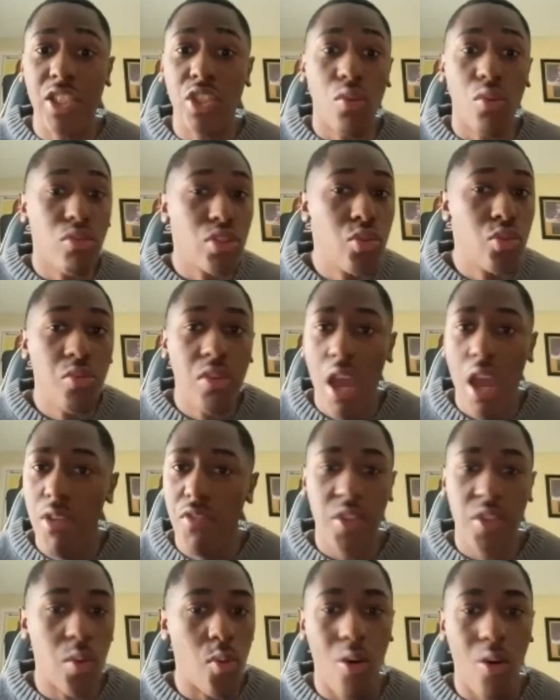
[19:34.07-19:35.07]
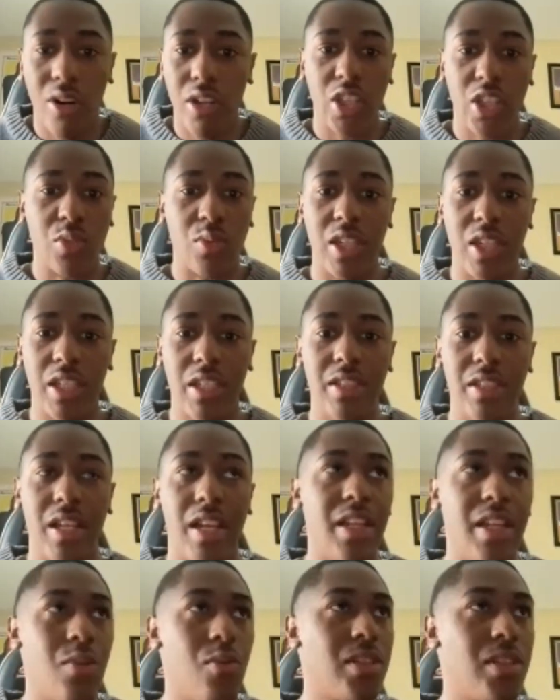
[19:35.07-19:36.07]
2 games from the Warriors when they did that. They
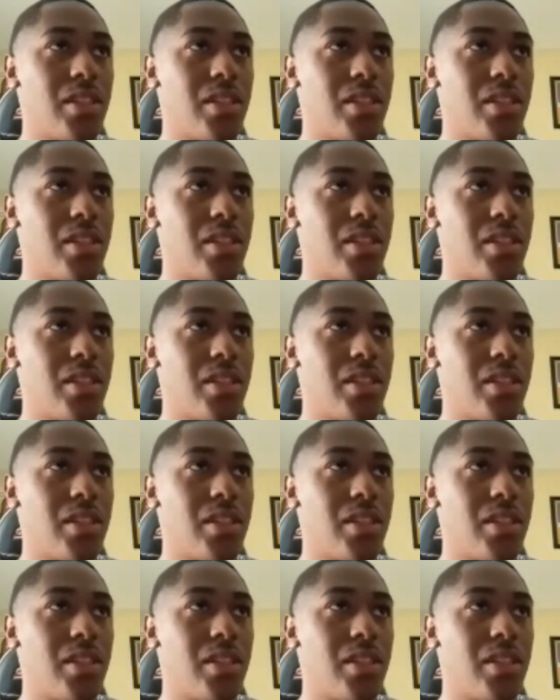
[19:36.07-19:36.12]
went to like,